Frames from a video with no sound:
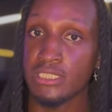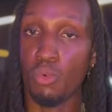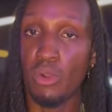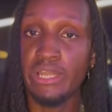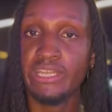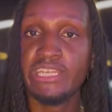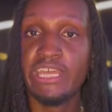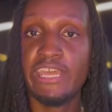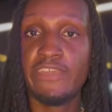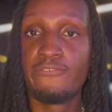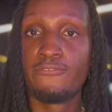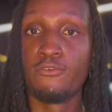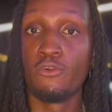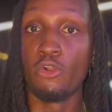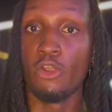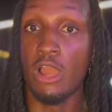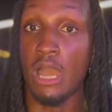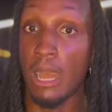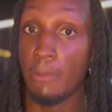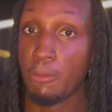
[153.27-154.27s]
1 day
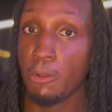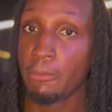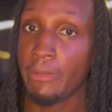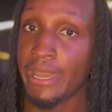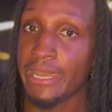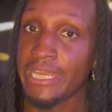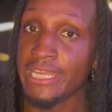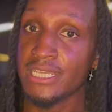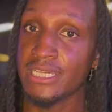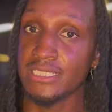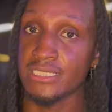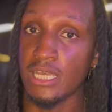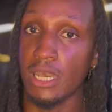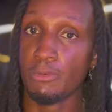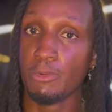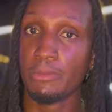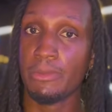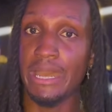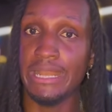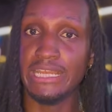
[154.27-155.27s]
for upper body, because
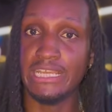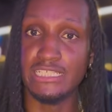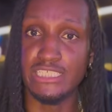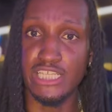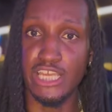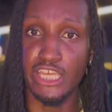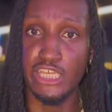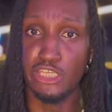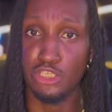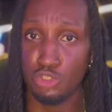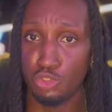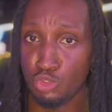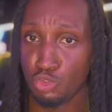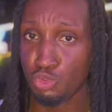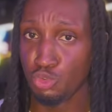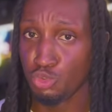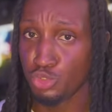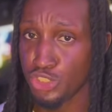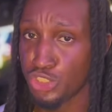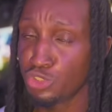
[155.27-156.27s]
upper body is a
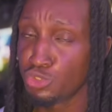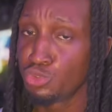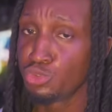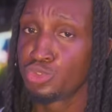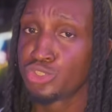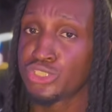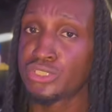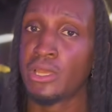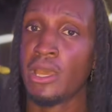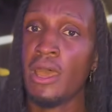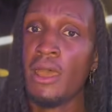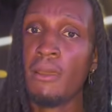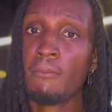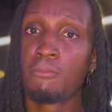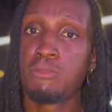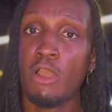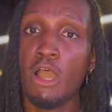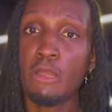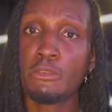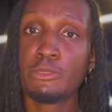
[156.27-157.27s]
huge
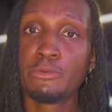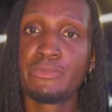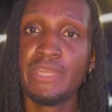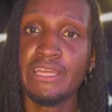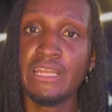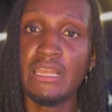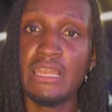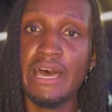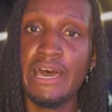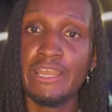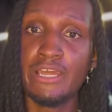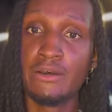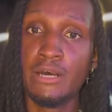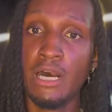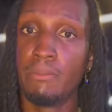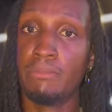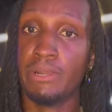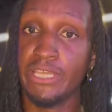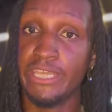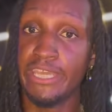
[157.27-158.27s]
problem that a lot
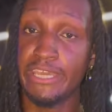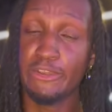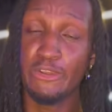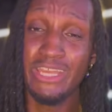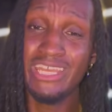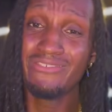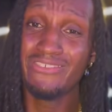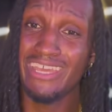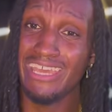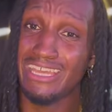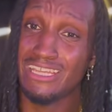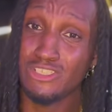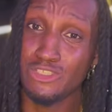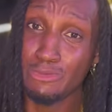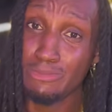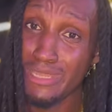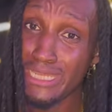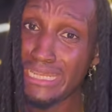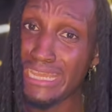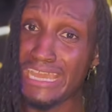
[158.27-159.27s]
of beginner, even
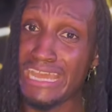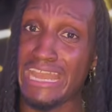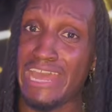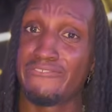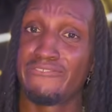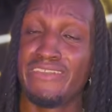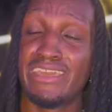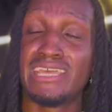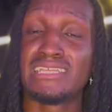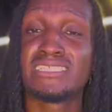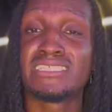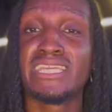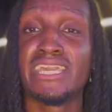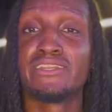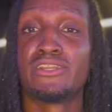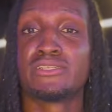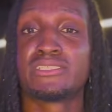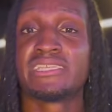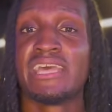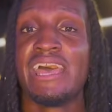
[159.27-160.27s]
intermediate and advanced
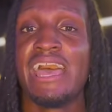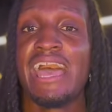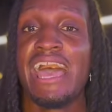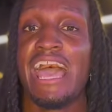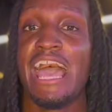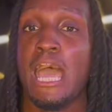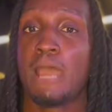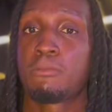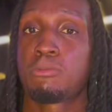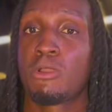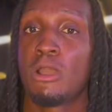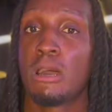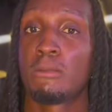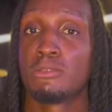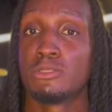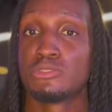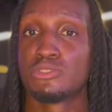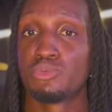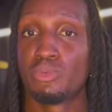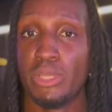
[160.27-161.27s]
skaters have
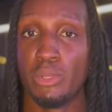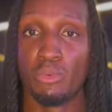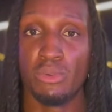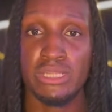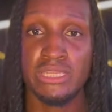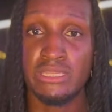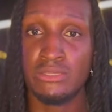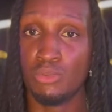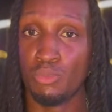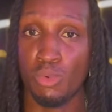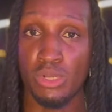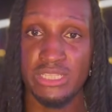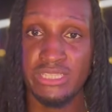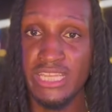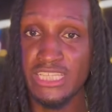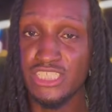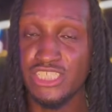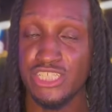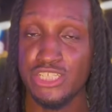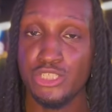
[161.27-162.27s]
problems with what
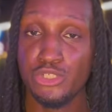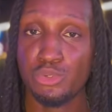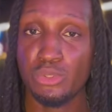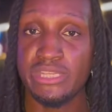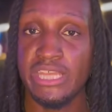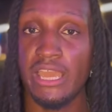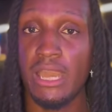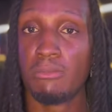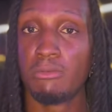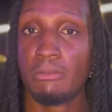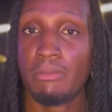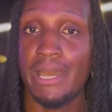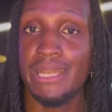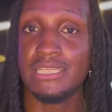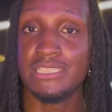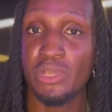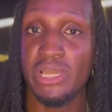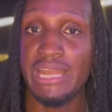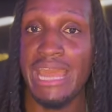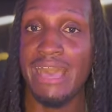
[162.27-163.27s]
they should do with their upper body.
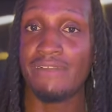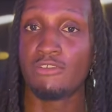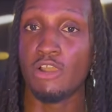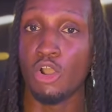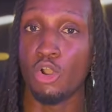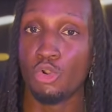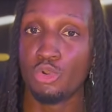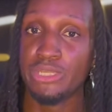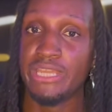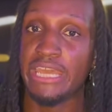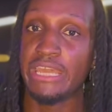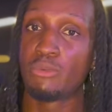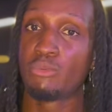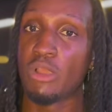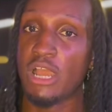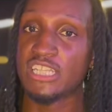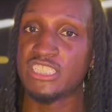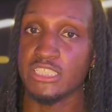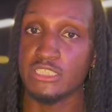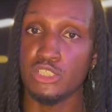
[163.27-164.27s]
We're gonna have a whole day
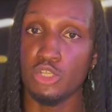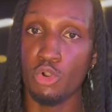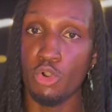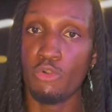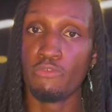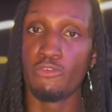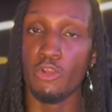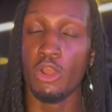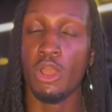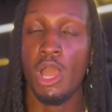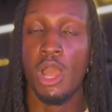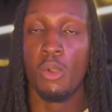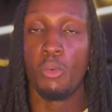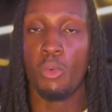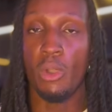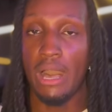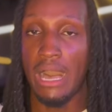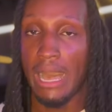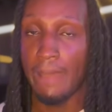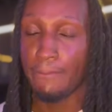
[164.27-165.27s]
where I just go over
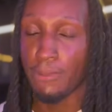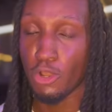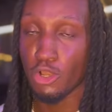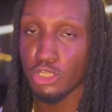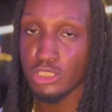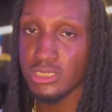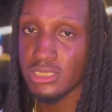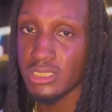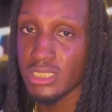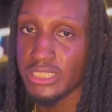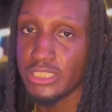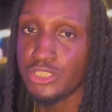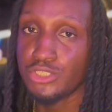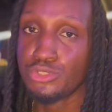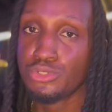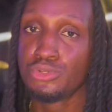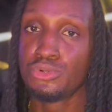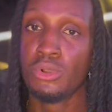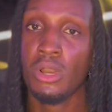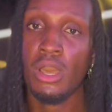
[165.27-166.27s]
what I personally
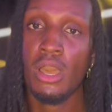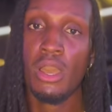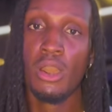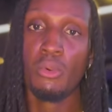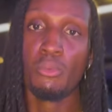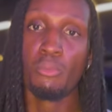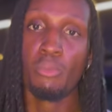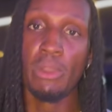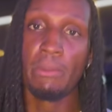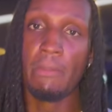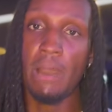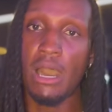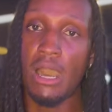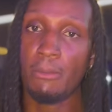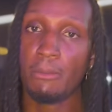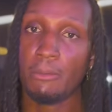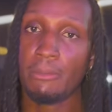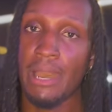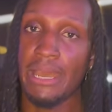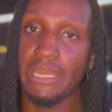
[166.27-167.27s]
do with my
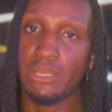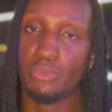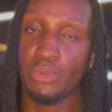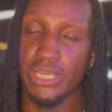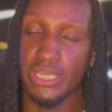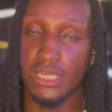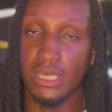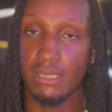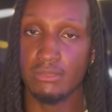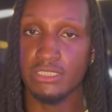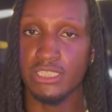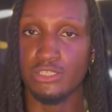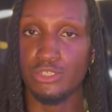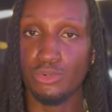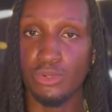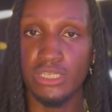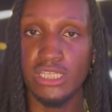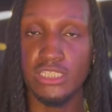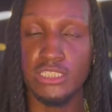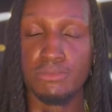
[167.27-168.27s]
upper body when it comes to
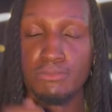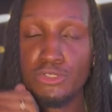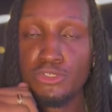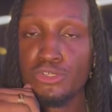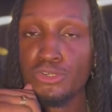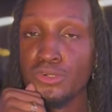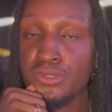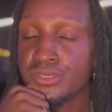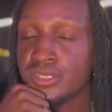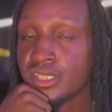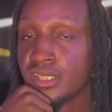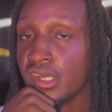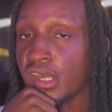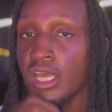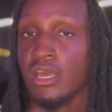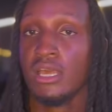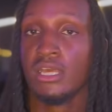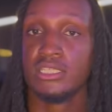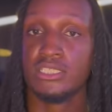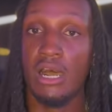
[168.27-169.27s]
doing these moves.
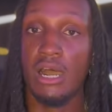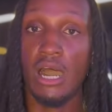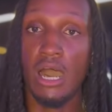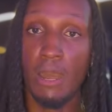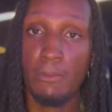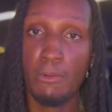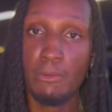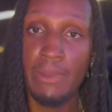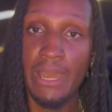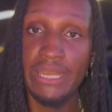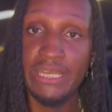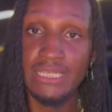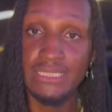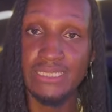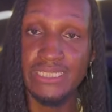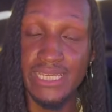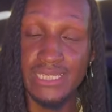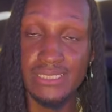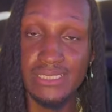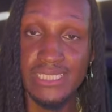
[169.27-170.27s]
Upper body is
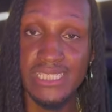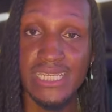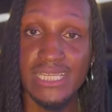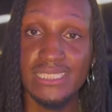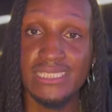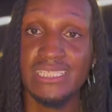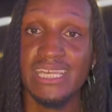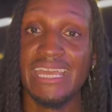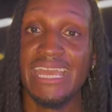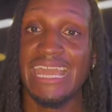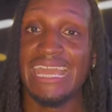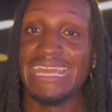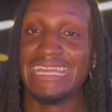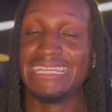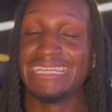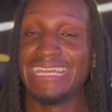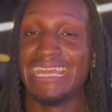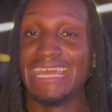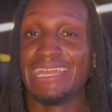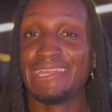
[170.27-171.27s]
day 6, and
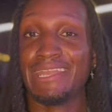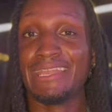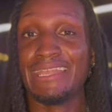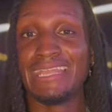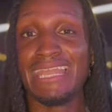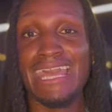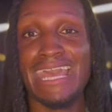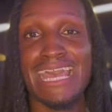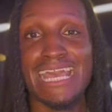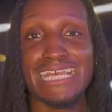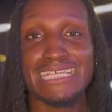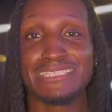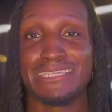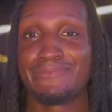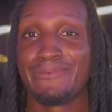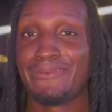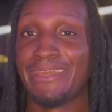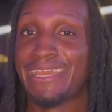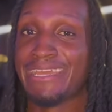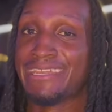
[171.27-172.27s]
then last
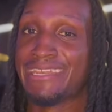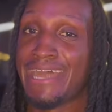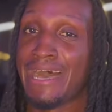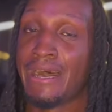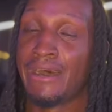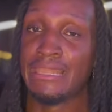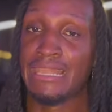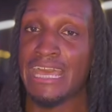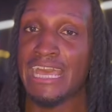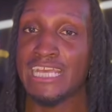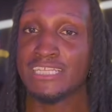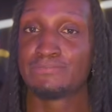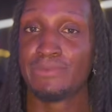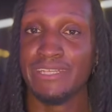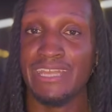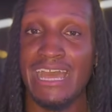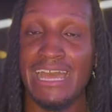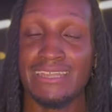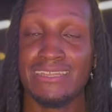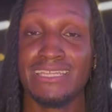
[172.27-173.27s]
but
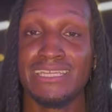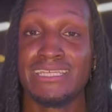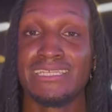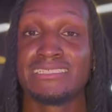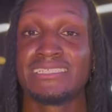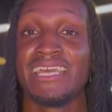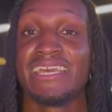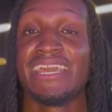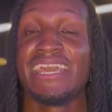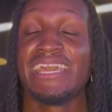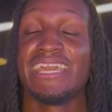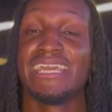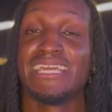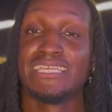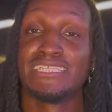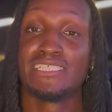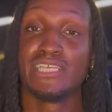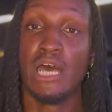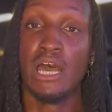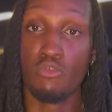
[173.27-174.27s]
not least
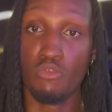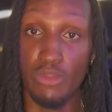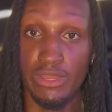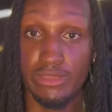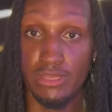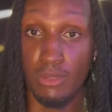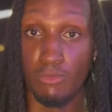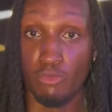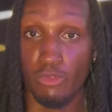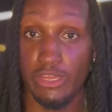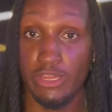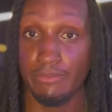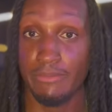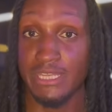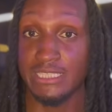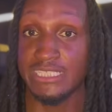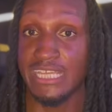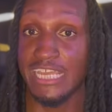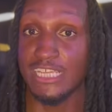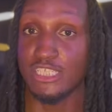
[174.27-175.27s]
is rhythm. Rhythm
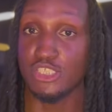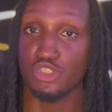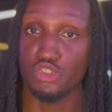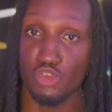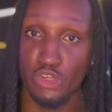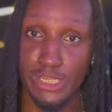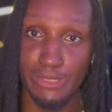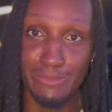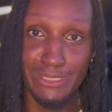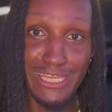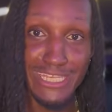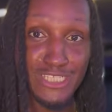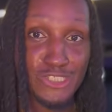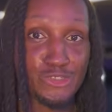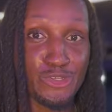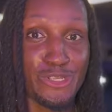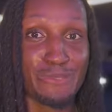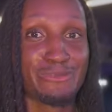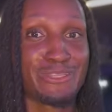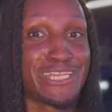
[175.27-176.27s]
is
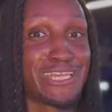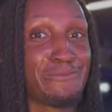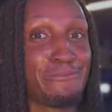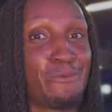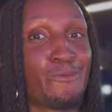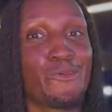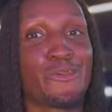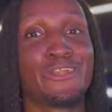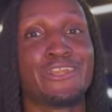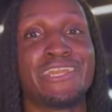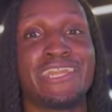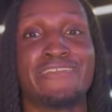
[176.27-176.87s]
extremely important.